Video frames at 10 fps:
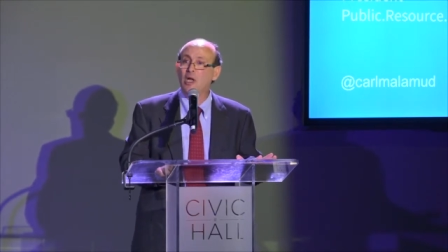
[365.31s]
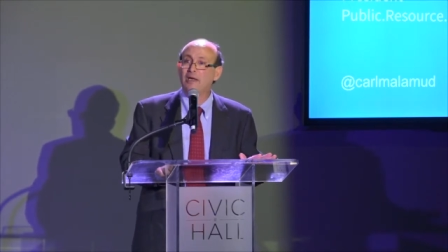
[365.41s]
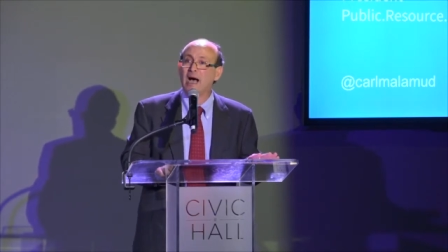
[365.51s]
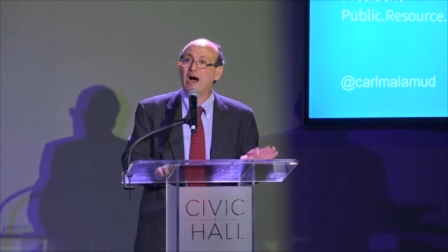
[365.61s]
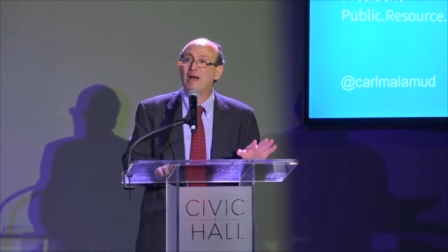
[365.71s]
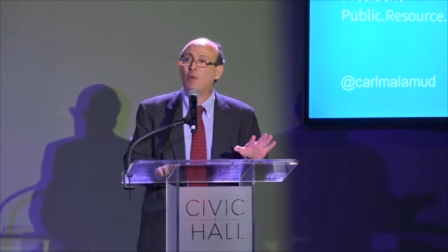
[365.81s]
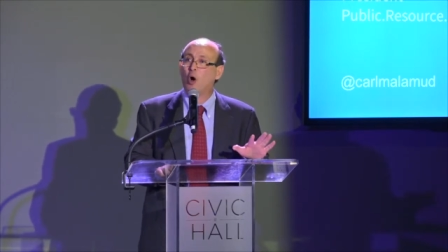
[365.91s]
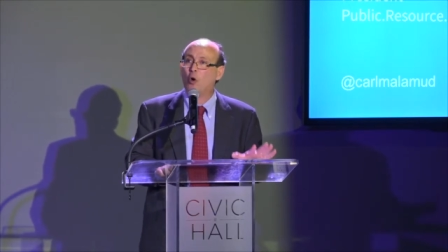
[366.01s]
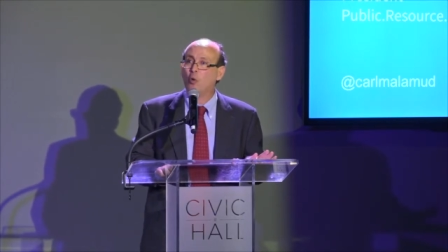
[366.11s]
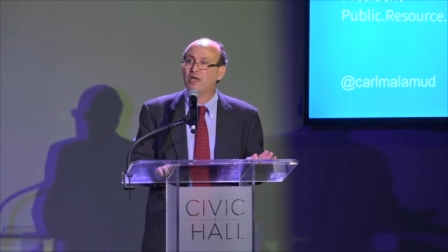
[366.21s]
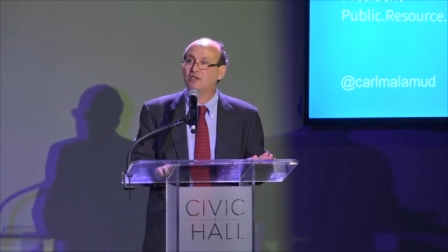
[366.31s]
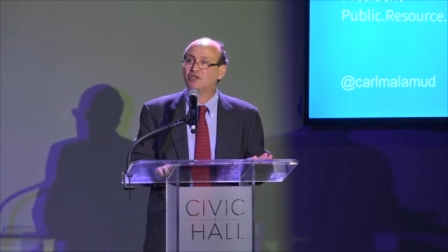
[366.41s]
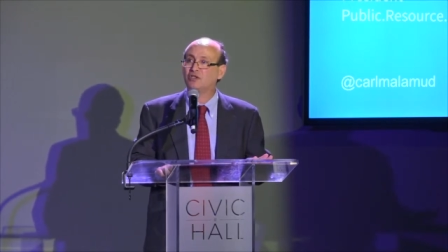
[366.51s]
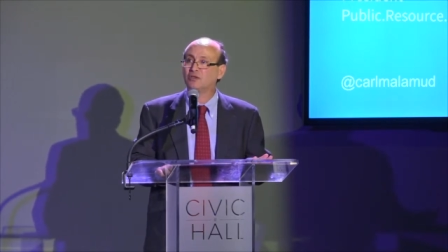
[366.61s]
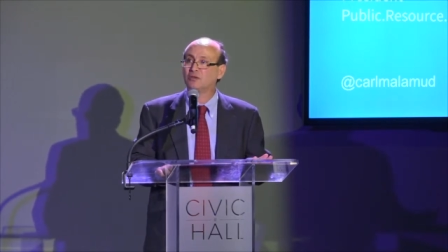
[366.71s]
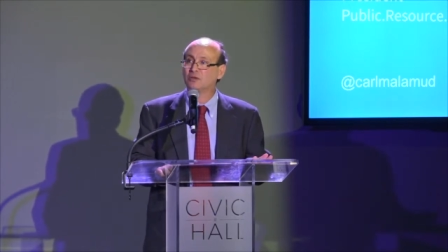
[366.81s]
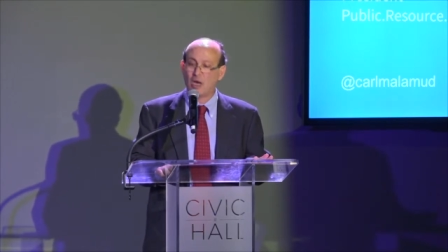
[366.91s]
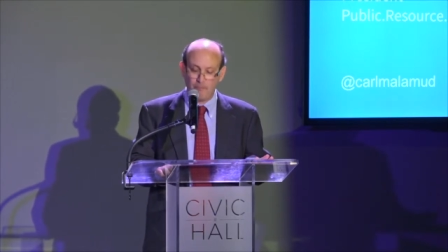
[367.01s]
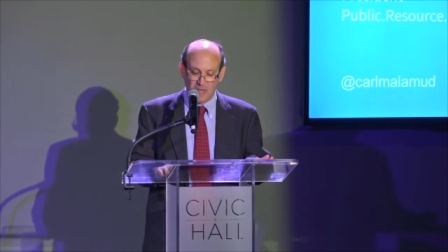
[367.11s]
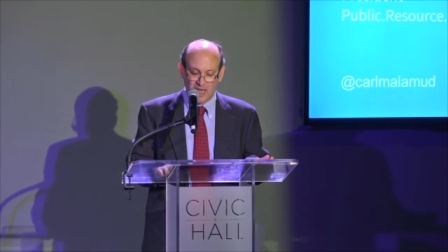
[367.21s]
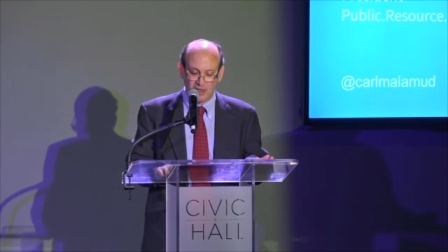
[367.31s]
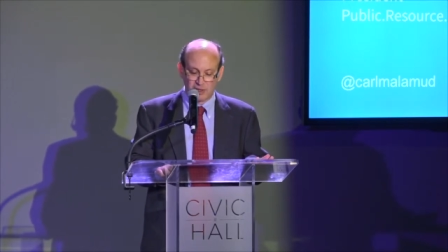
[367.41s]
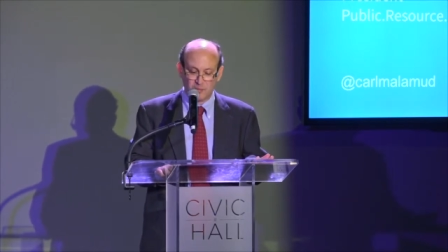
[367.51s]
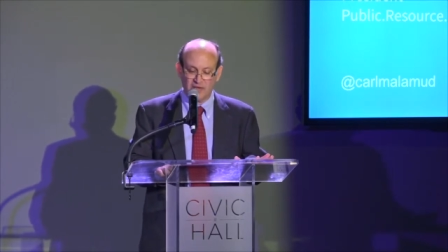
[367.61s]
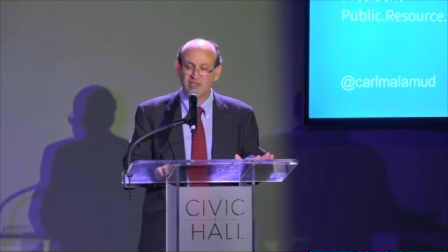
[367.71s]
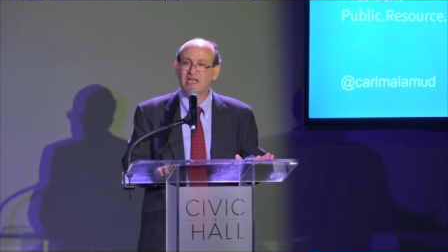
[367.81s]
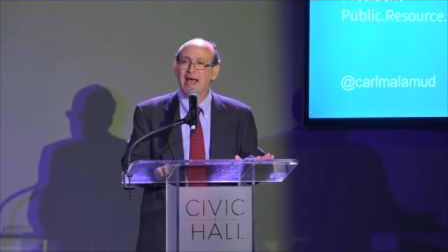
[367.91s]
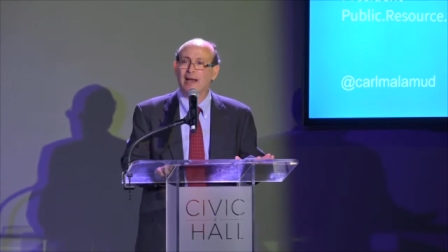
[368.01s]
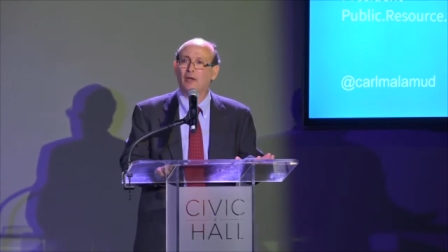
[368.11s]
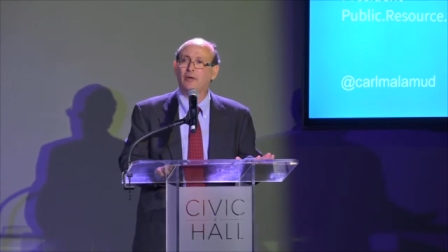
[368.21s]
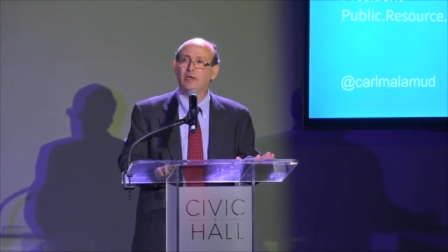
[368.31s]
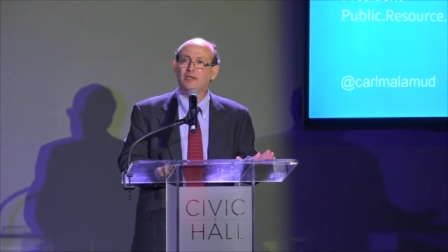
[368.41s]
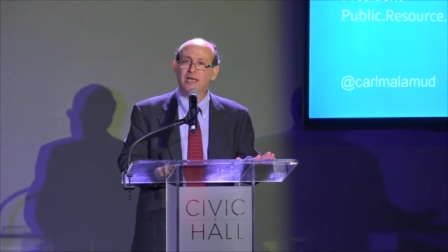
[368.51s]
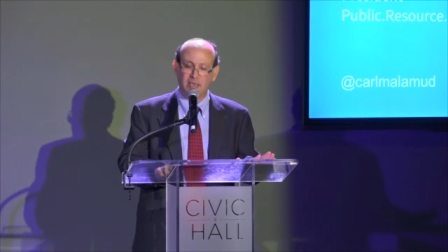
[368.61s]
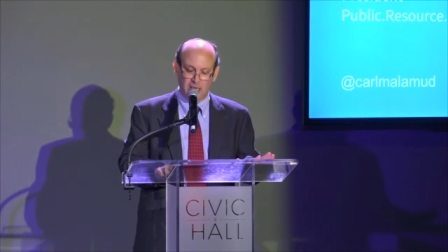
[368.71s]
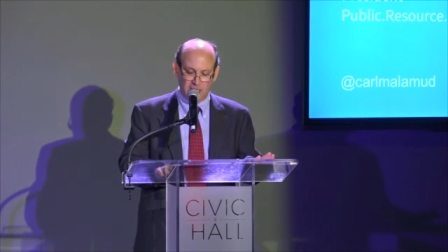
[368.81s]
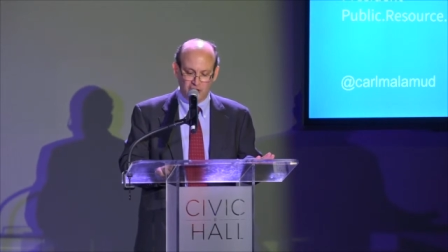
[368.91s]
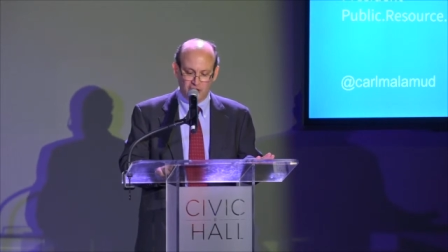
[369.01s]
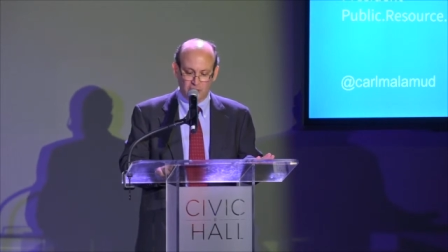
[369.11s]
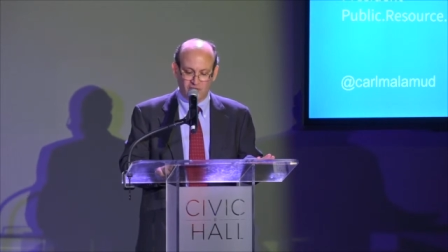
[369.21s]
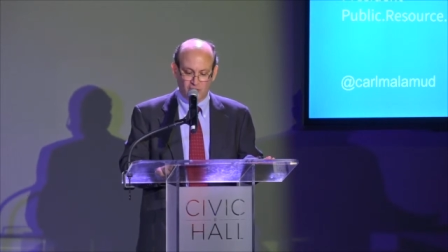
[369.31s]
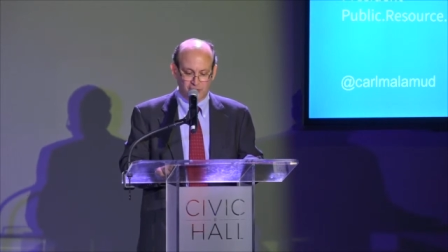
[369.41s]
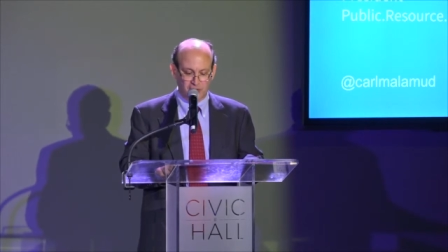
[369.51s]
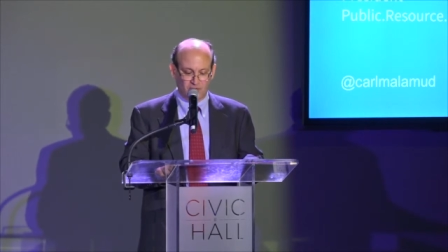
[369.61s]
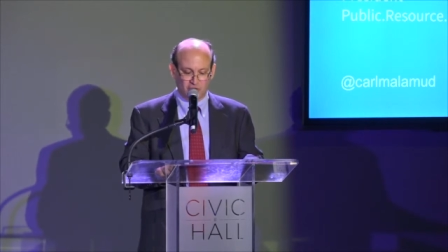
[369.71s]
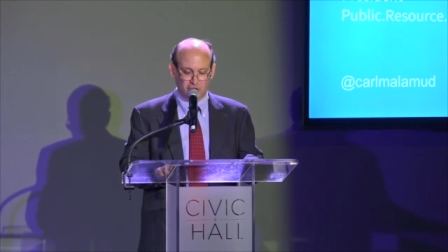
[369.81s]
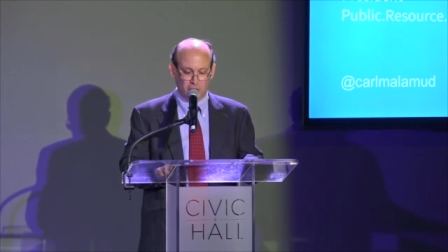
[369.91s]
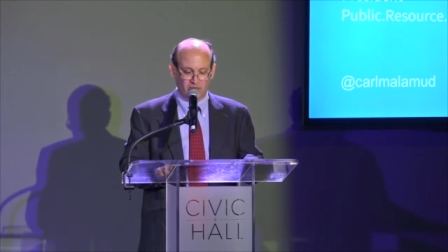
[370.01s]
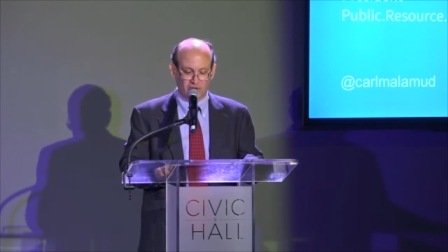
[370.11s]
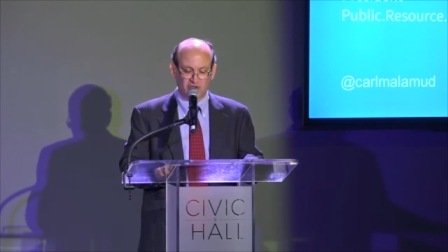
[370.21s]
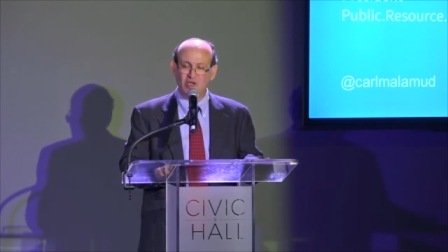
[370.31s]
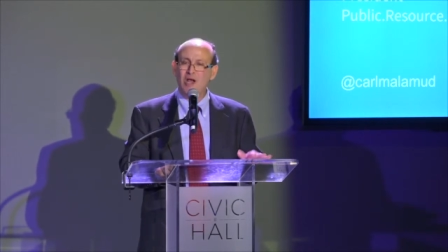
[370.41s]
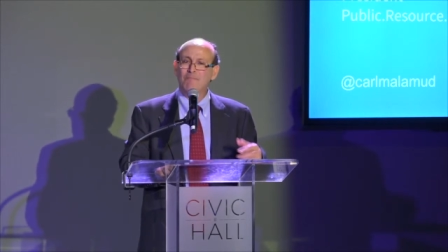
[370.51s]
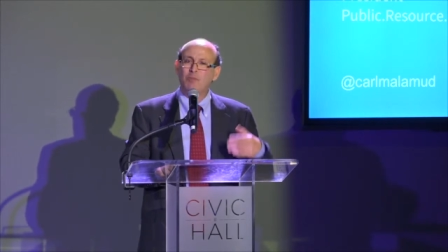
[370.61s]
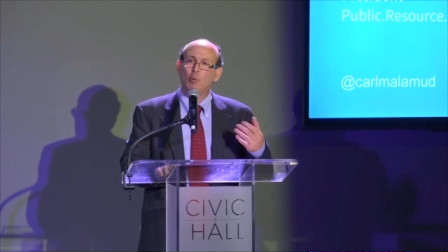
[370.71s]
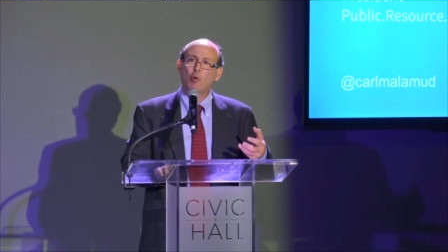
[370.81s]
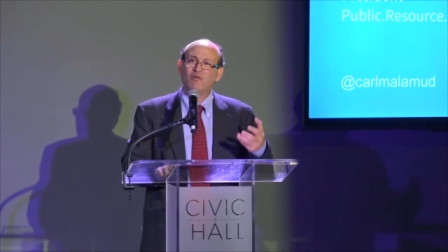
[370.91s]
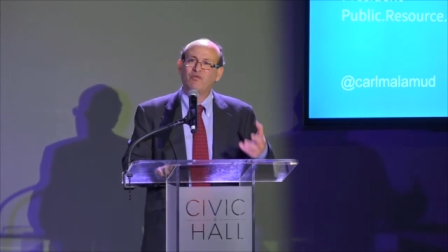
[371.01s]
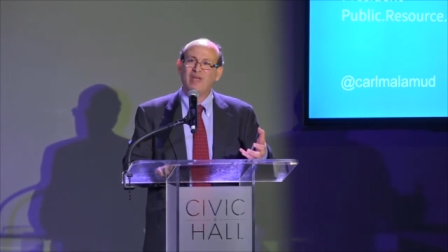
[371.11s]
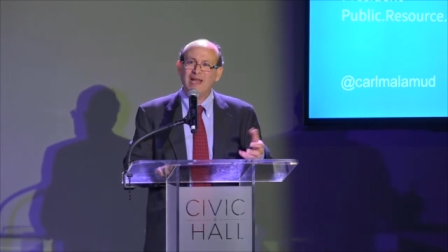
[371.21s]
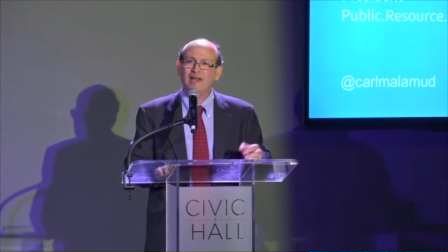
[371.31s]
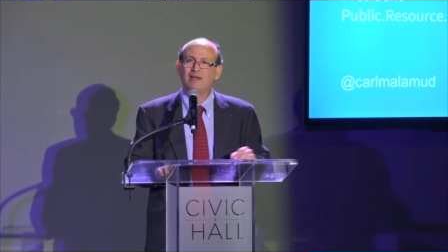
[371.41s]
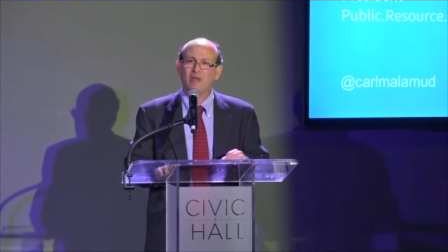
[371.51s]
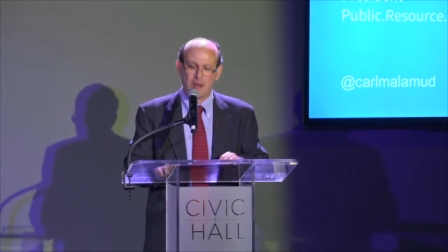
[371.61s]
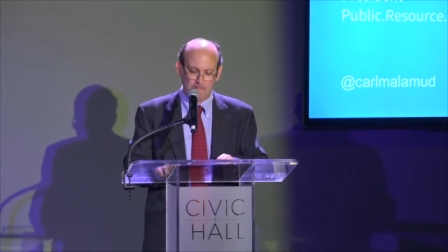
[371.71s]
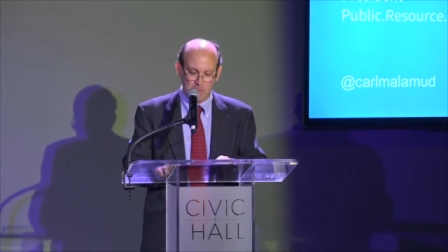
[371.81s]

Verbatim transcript: Now, I'm always amazed by the talent and dedication of our civil servants, but we're failing them